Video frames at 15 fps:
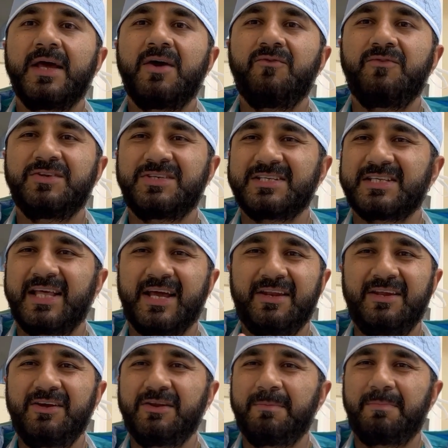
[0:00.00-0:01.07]
Which is like
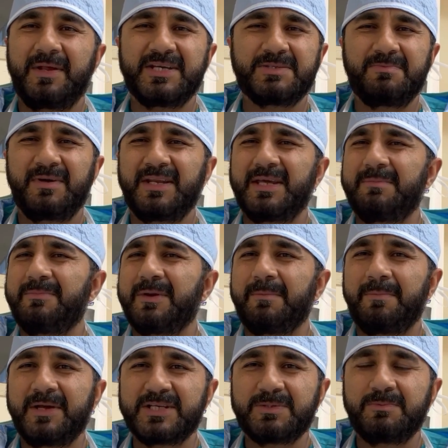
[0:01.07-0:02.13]
knee replacement, hip
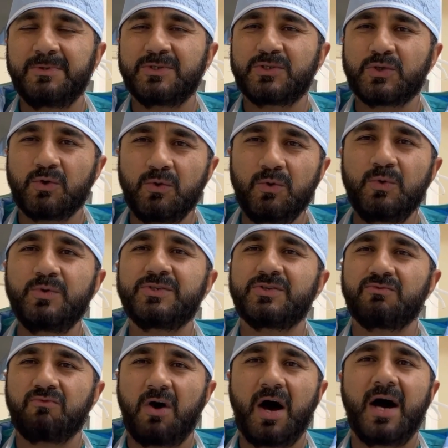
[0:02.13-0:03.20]
replacement, screws,
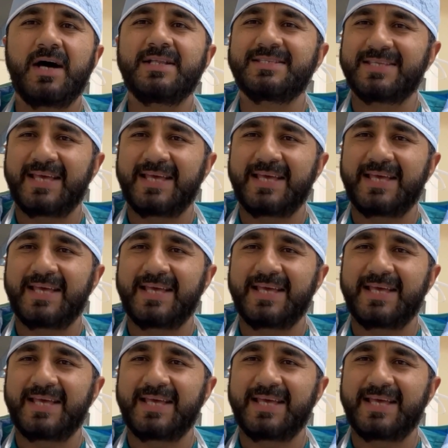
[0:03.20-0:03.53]
rods,